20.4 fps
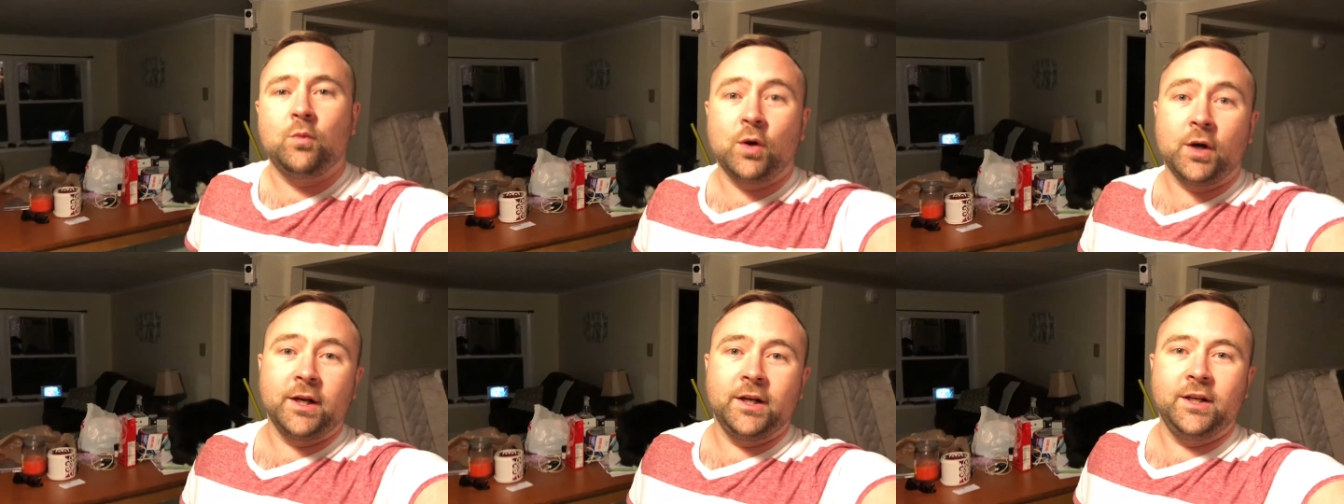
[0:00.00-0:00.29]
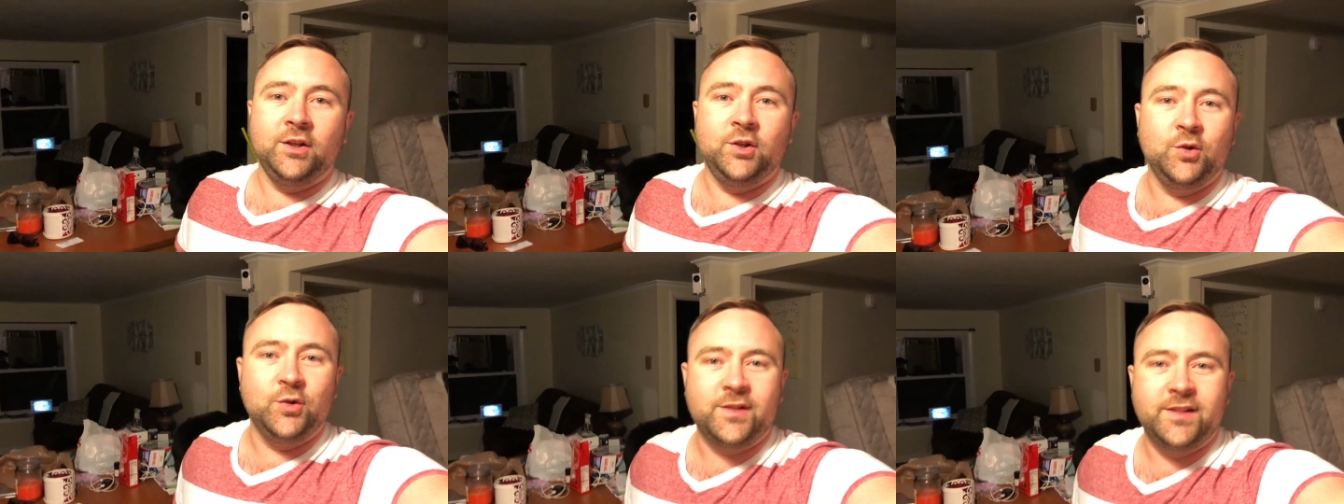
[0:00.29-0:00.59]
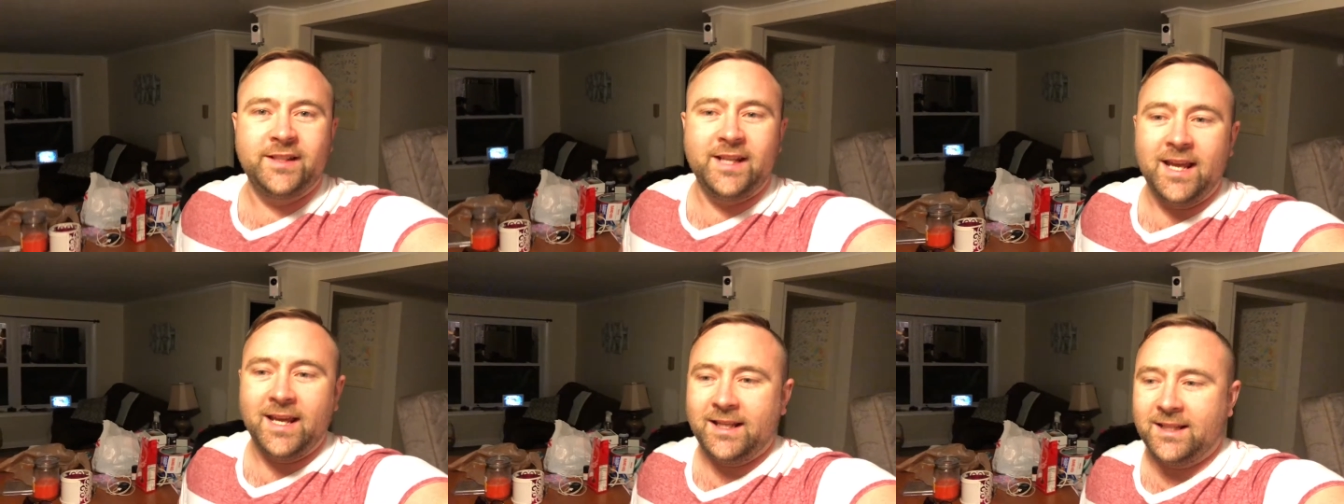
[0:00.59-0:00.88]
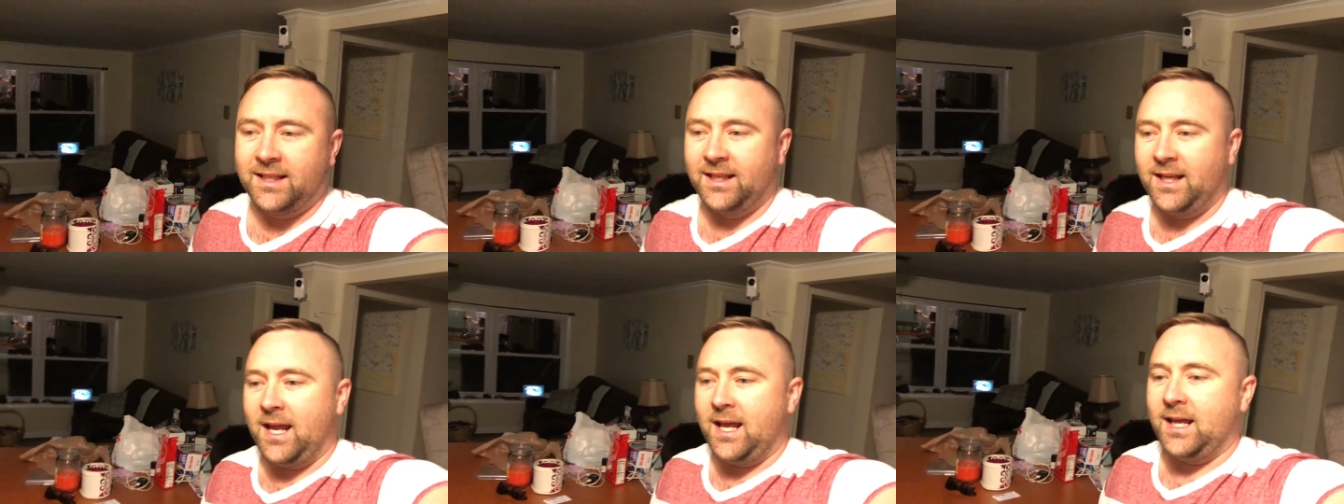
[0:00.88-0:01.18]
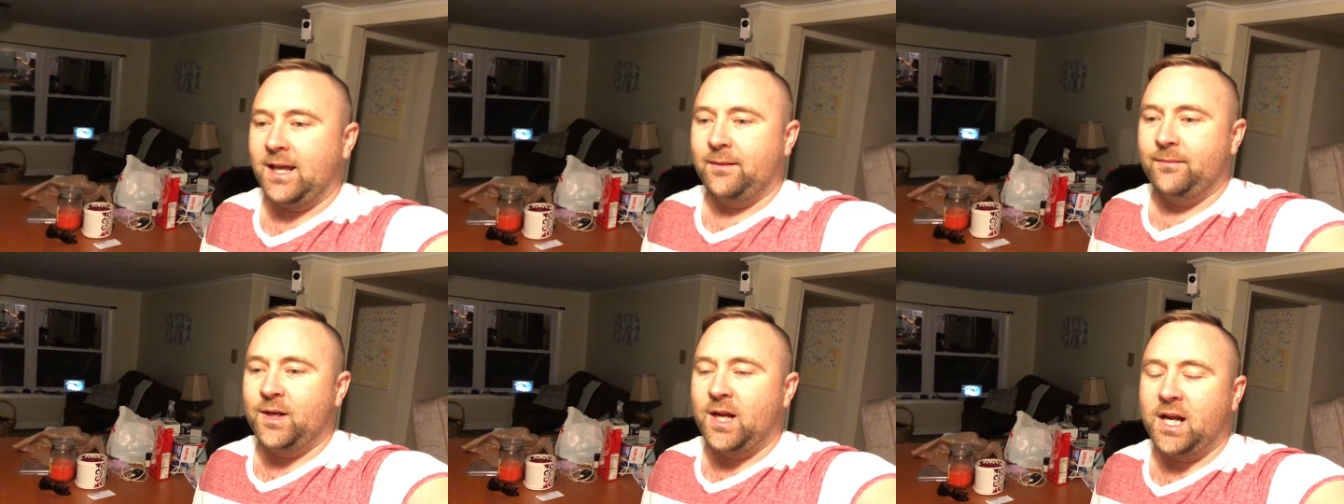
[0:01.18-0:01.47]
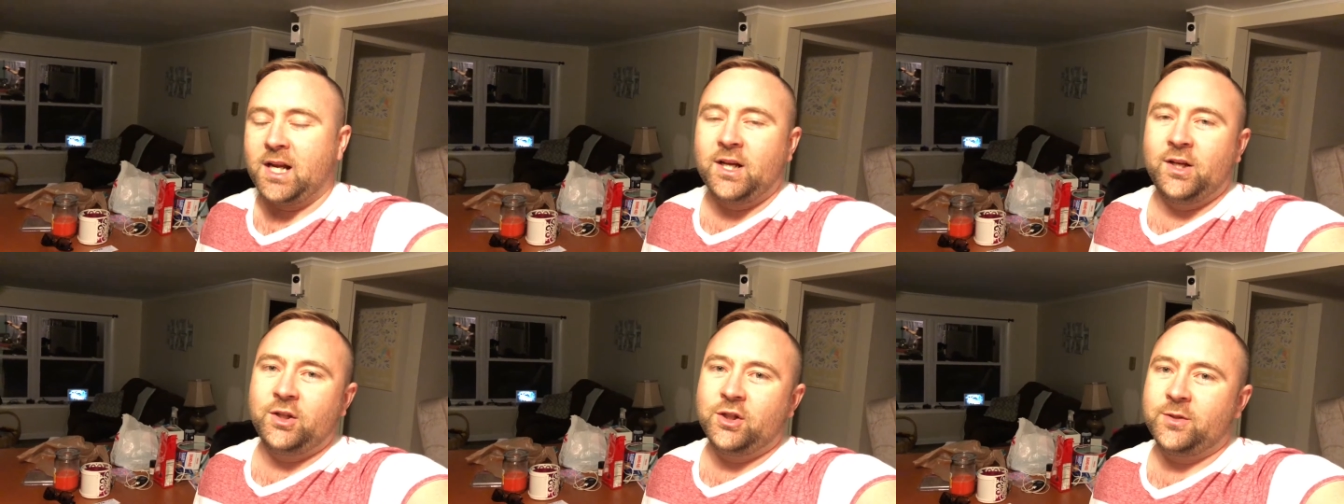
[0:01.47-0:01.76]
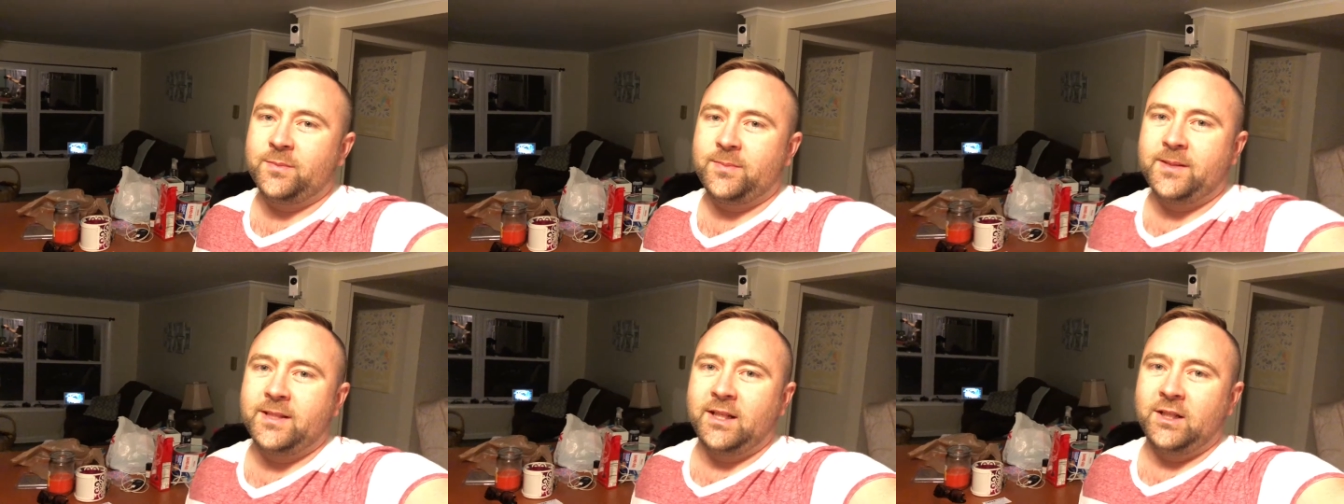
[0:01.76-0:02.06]
we're gonna do steak tonight. I'm not
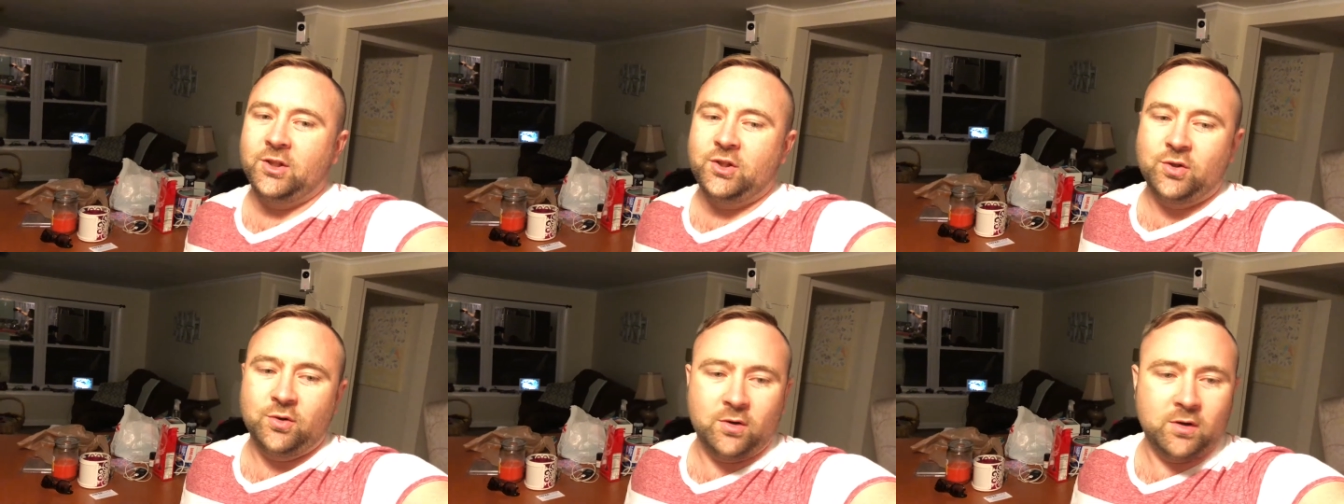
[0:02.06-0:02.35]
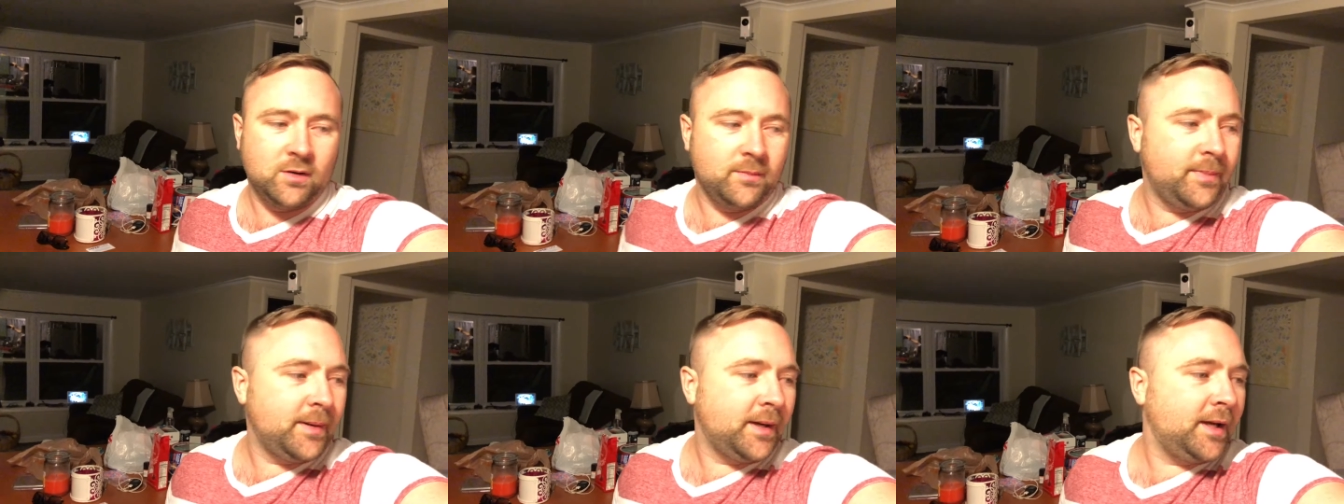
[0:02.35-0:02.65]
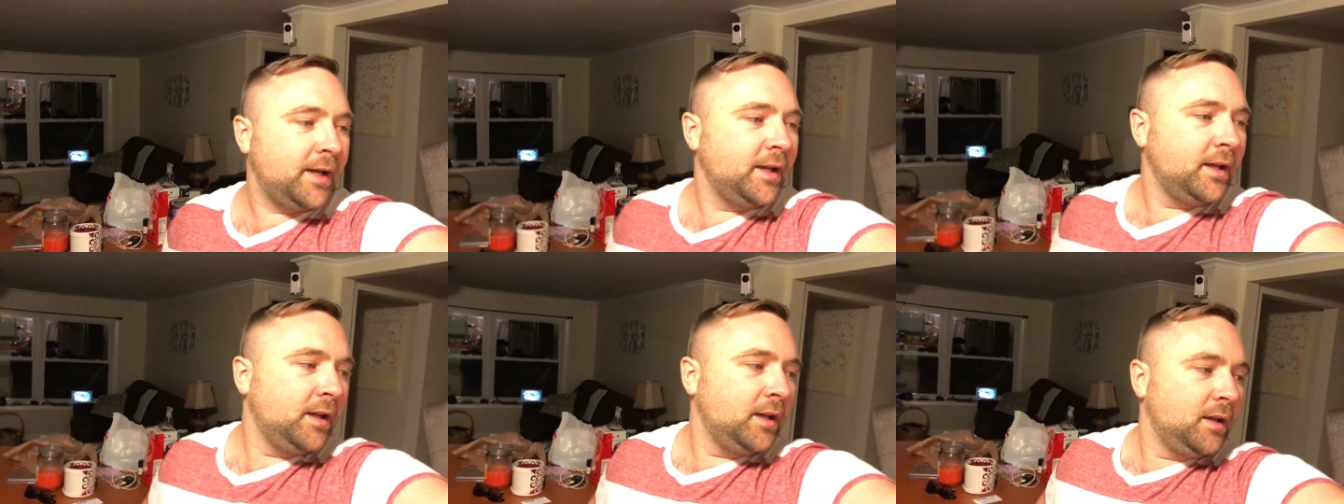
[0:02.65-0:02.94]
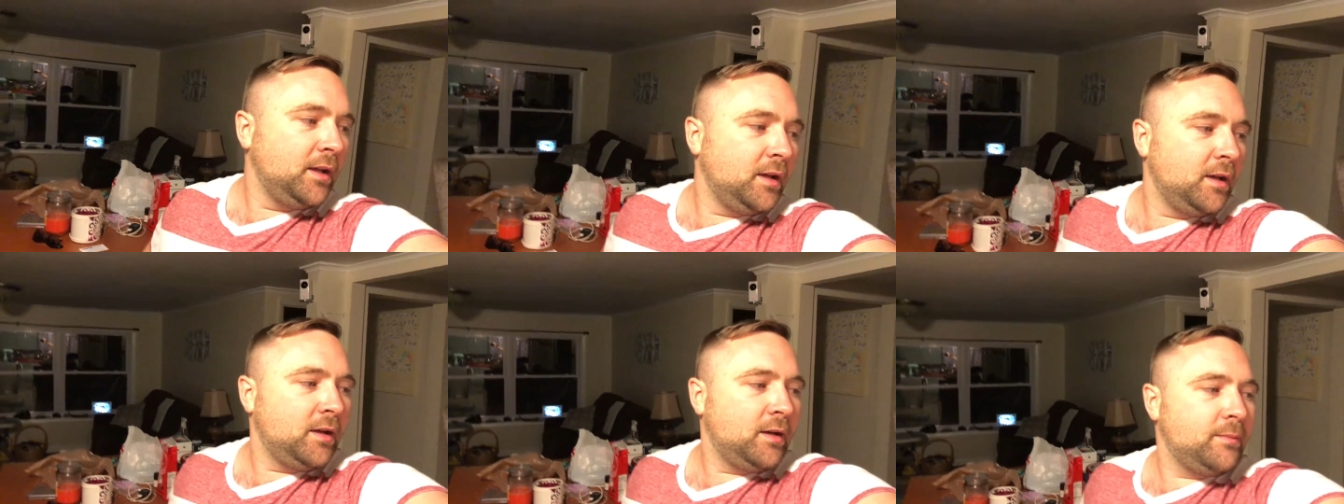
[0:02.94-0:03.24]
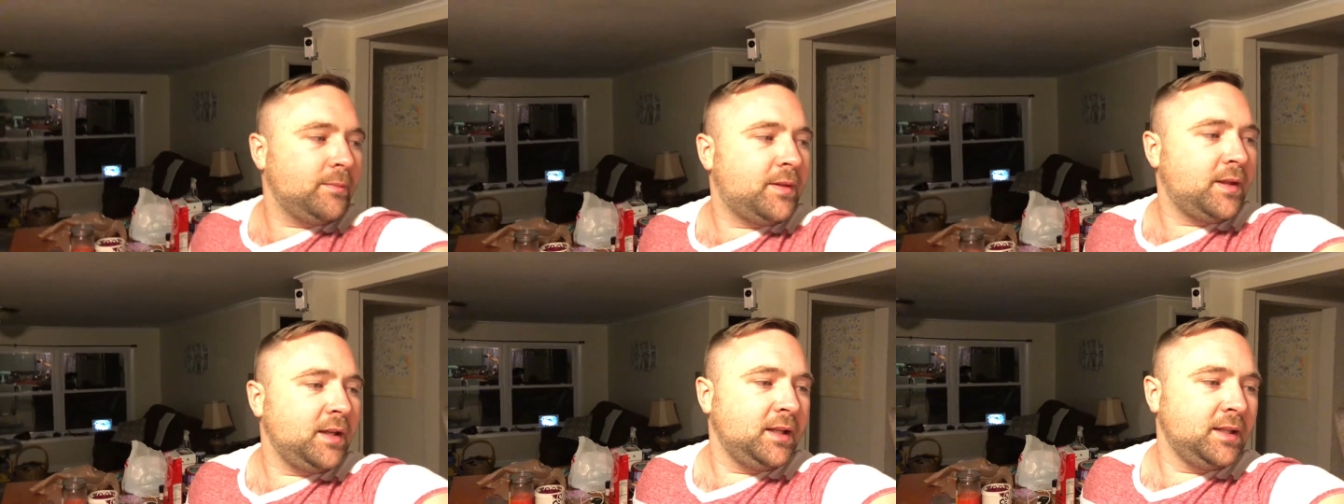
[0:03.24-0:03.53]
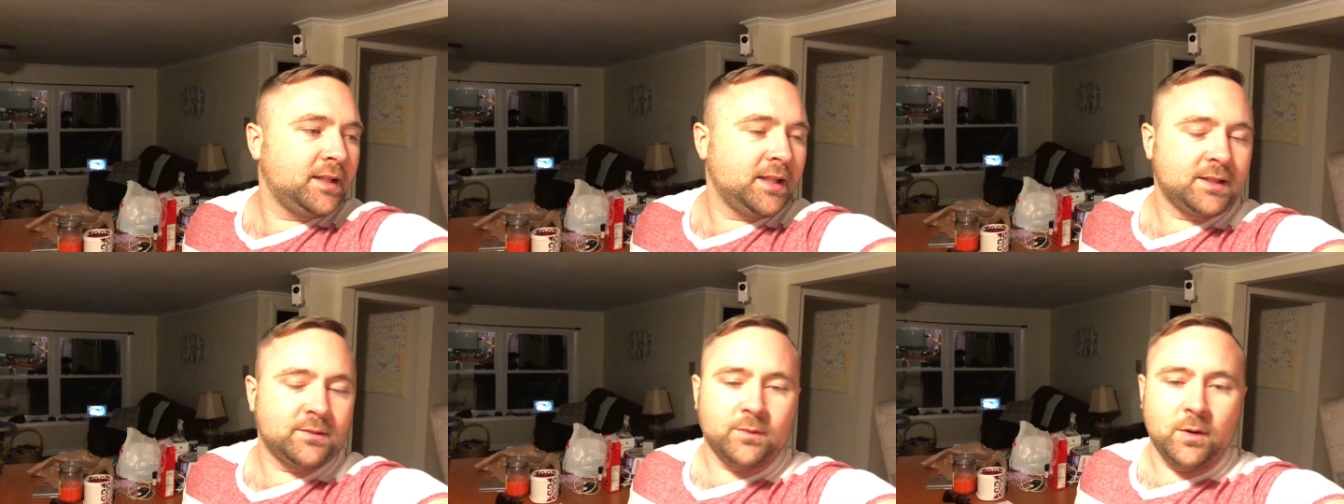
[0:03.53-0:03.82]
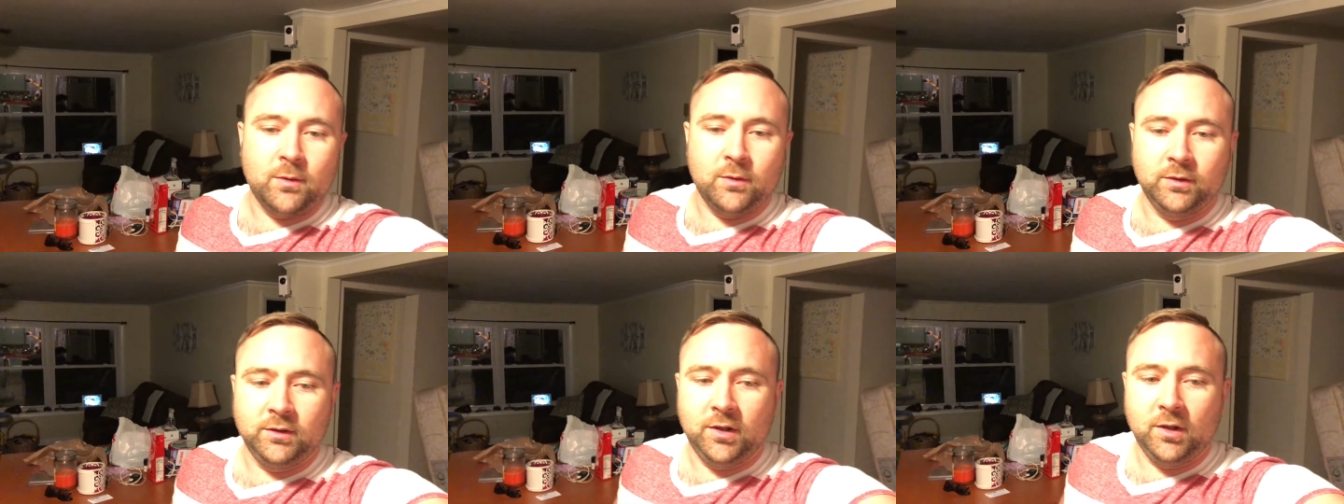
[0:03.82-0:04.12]
100% sure, but I'm thinking that's
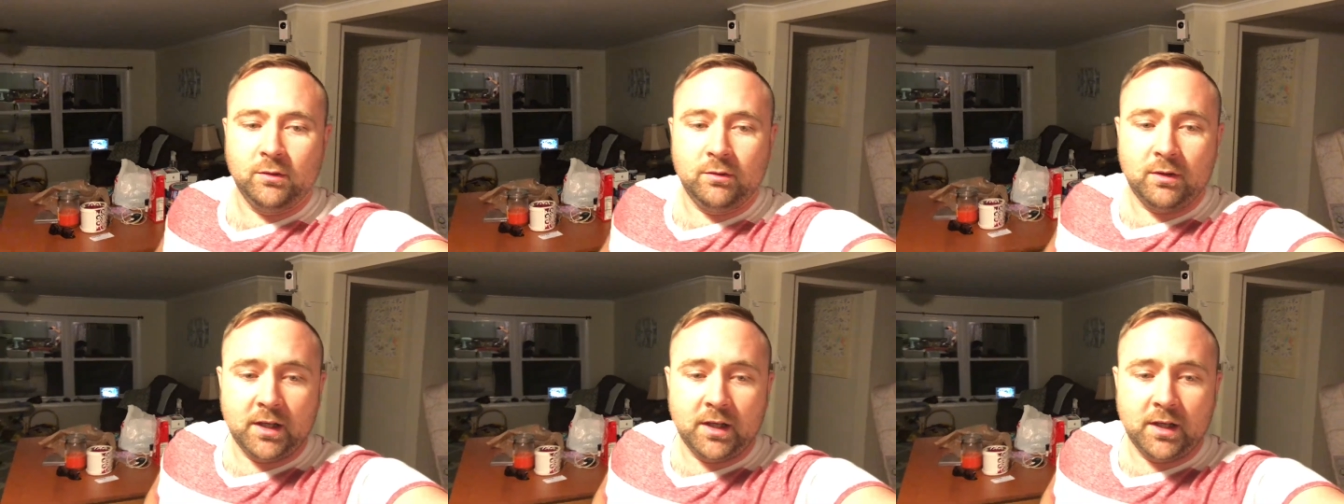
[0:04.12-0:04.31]
what we'll do.